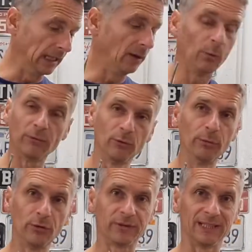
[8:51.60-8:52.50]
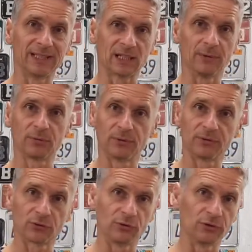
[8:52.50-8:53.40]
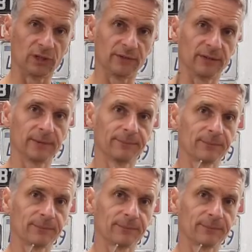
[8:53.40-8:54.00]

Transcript: And when removing these clips with a screwdriver,